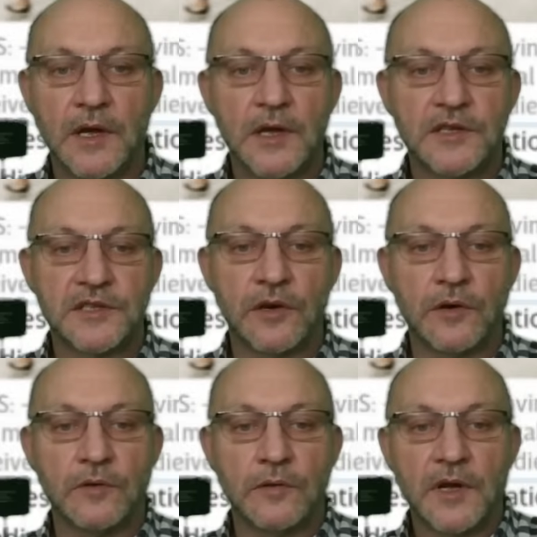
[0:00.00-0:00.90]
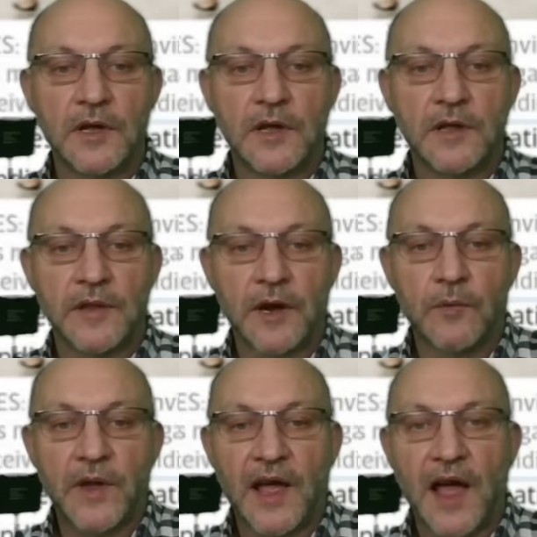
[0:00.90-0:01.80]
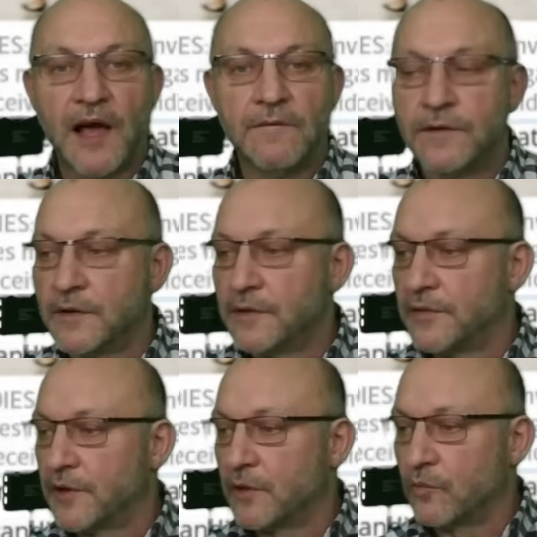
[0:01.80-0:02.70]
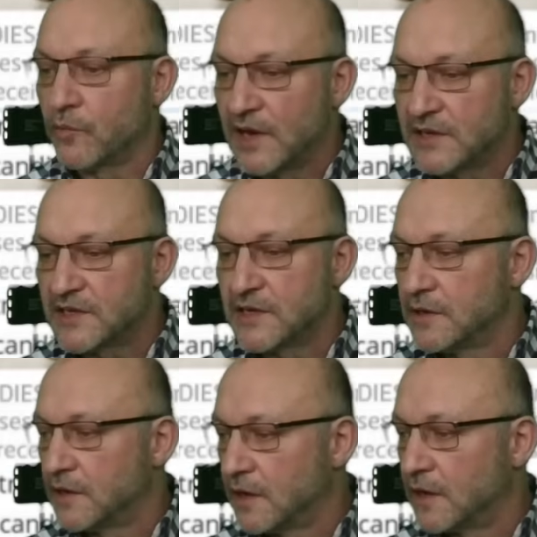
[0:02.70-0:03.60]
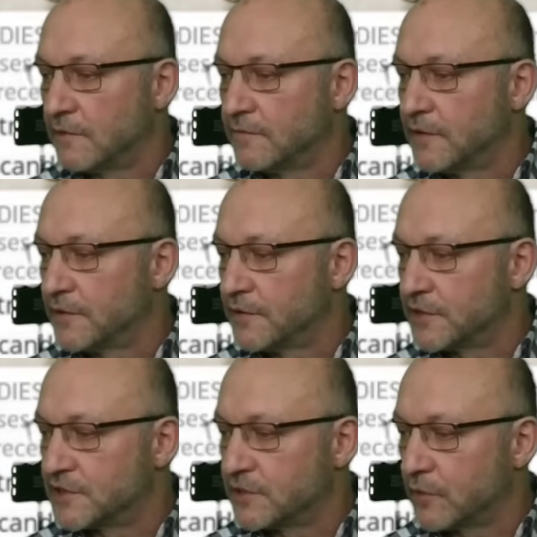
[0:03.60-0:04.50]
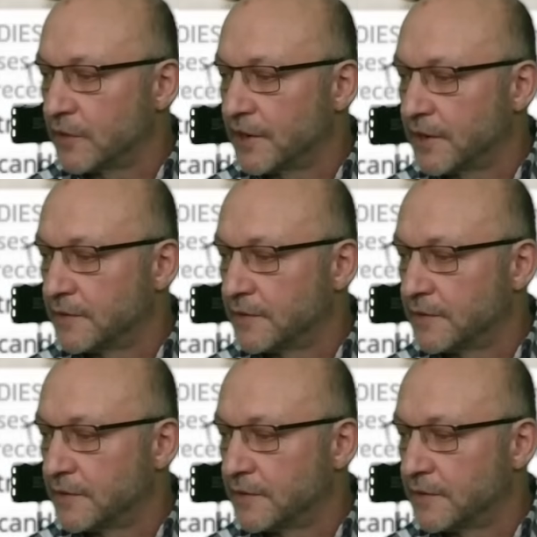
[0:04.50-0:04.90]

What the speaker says: So there we have the rest of the story.